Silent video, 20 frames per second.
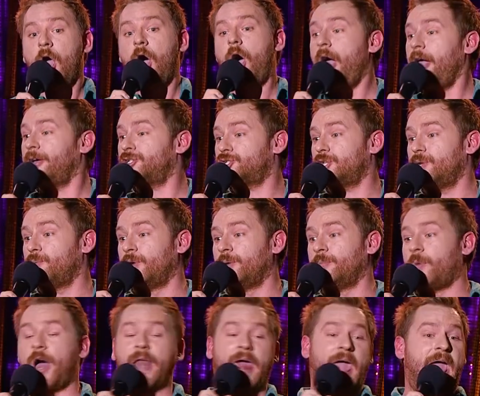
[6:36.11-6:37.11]
I actually
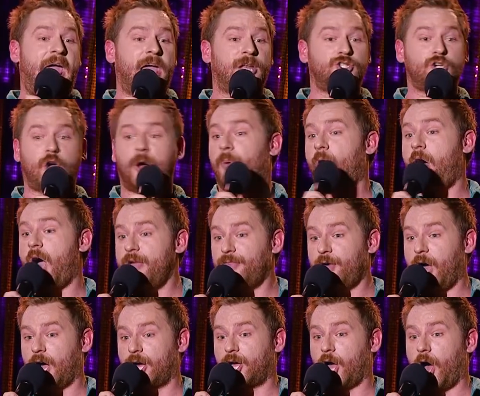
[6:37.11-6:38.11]
wouldn't mind a hand job either,